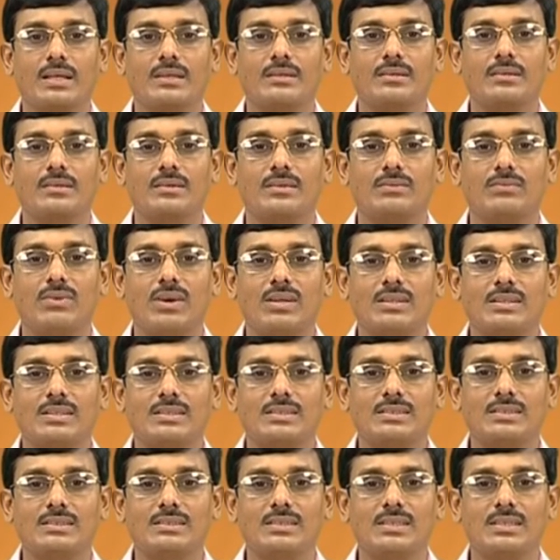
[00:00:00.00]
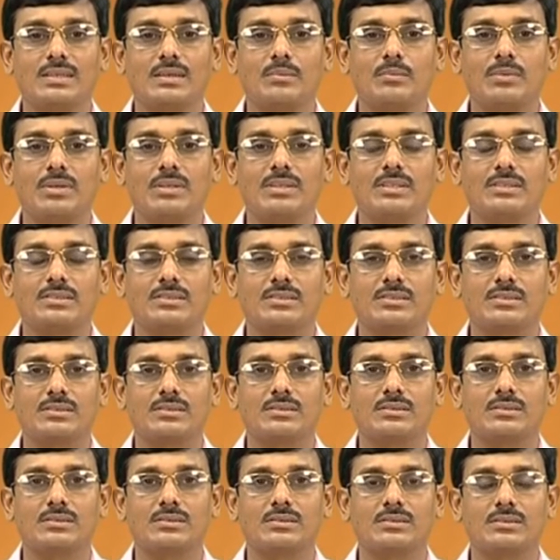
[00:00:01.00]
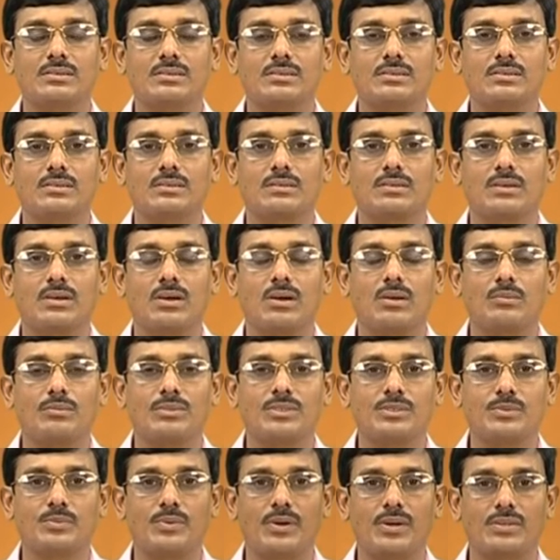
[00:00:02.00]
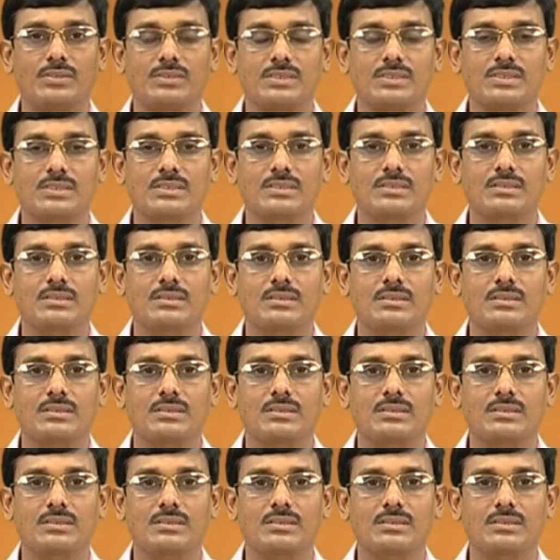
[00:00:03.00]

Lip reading: the advantages and limitations of this process,